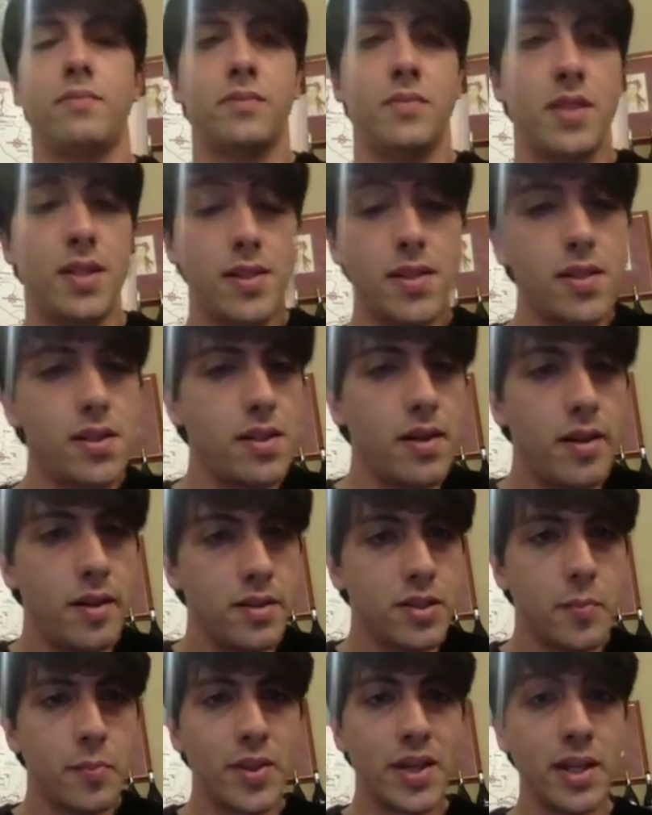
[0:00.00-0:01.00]
this is
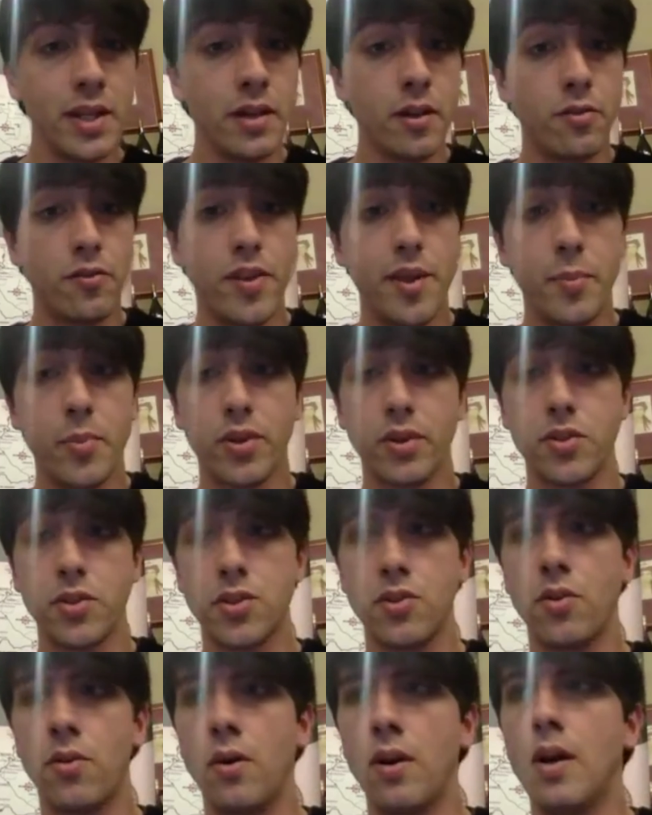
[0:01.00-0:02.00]
the beginning of April,
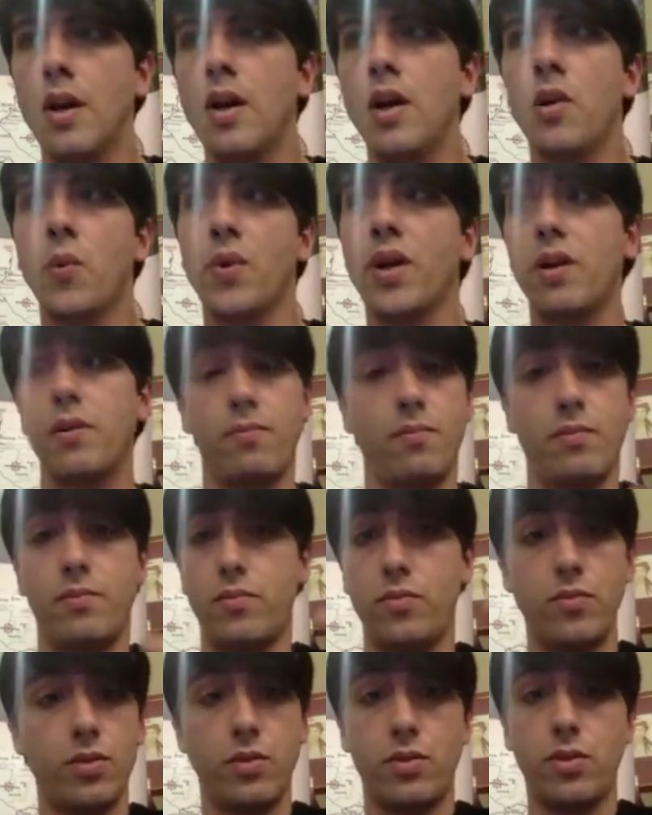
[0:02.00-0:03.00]
so we're
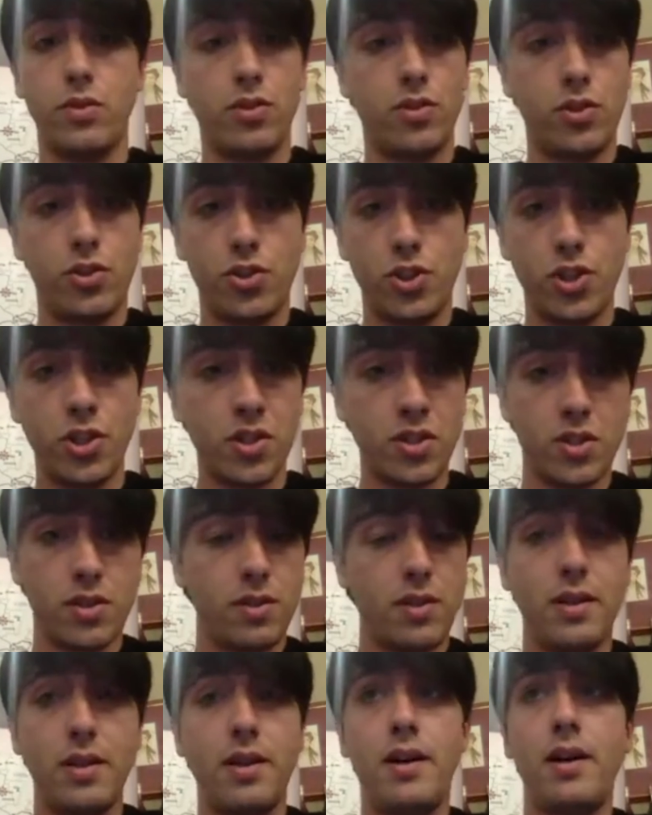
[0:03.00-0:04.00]

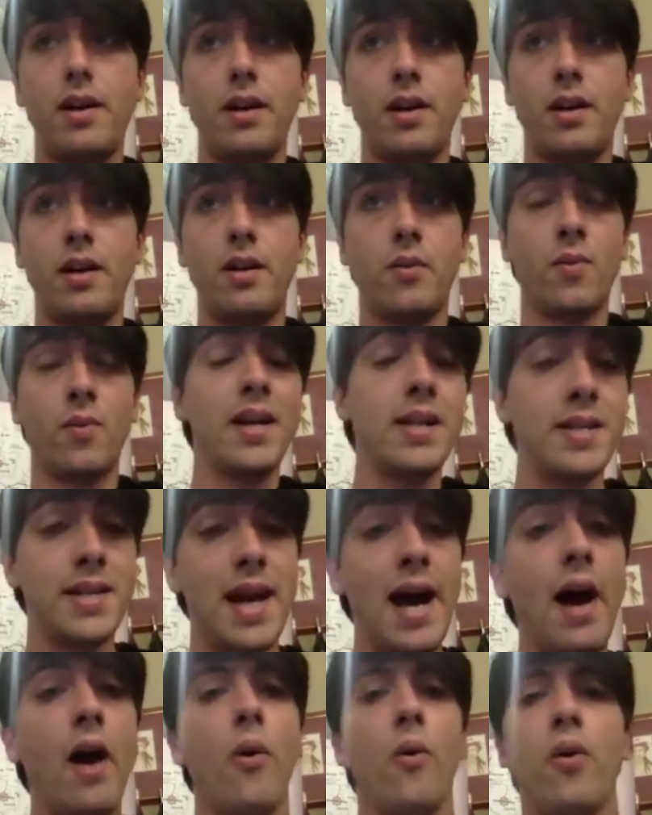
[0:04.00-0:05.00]
just right
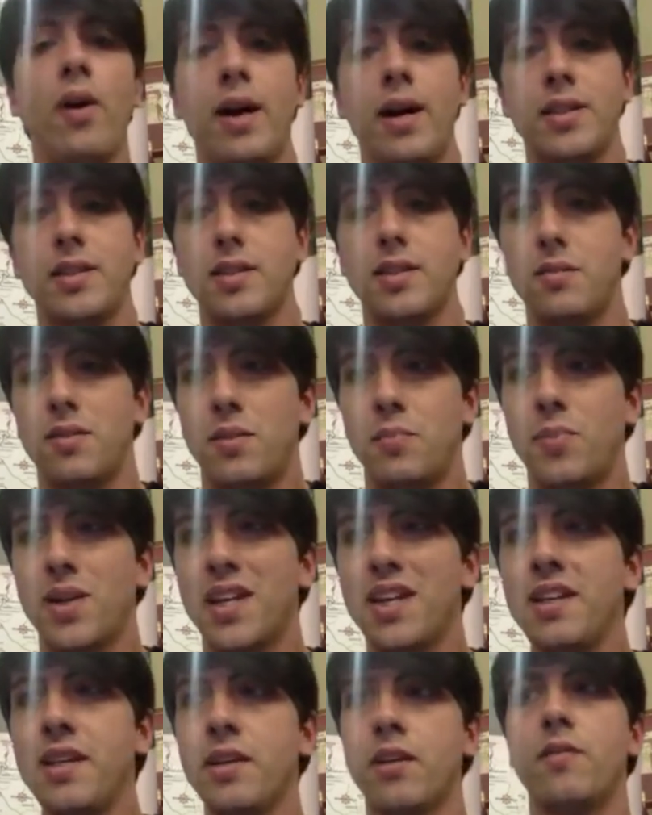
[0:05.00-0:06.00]
now at the
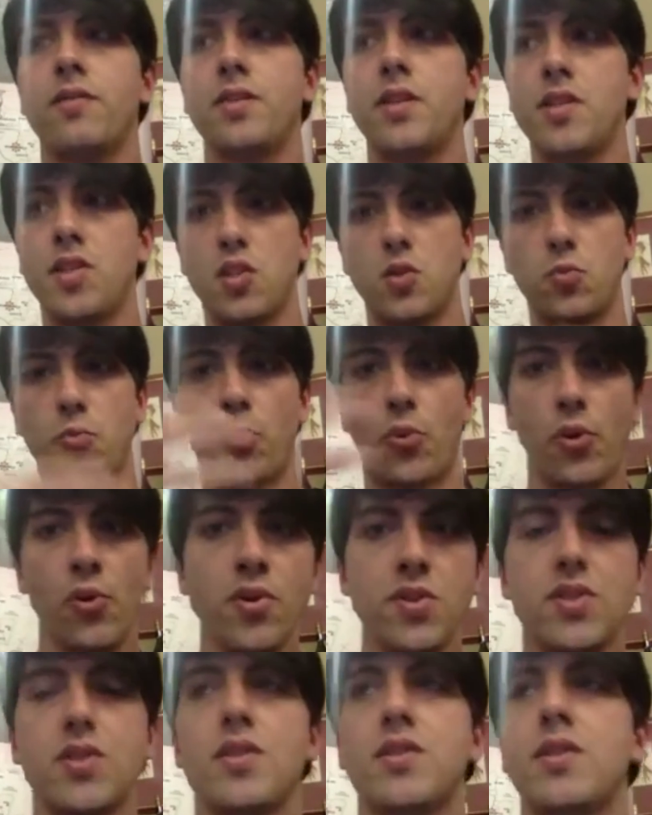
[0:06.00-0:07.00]
beginning of this
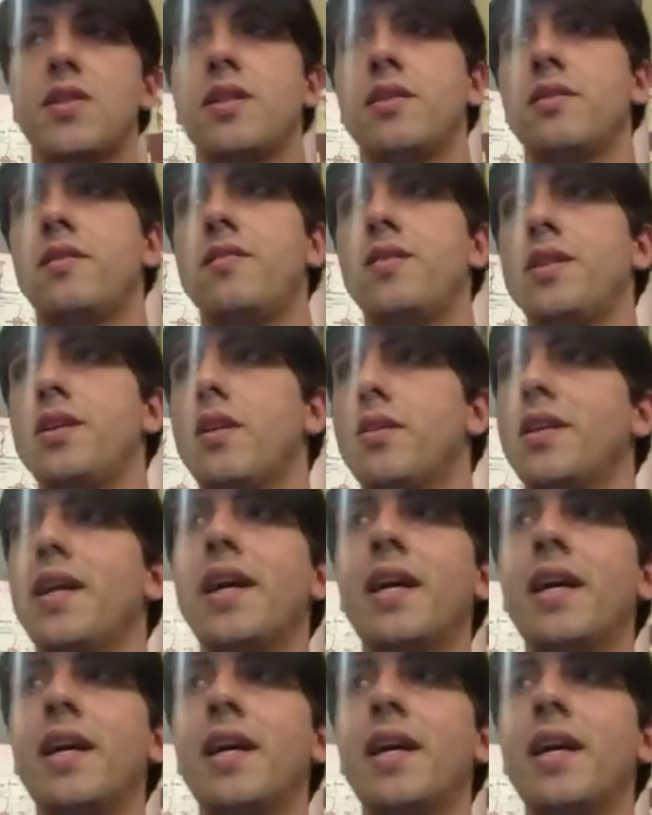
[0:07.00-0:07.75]
process in the vineyard.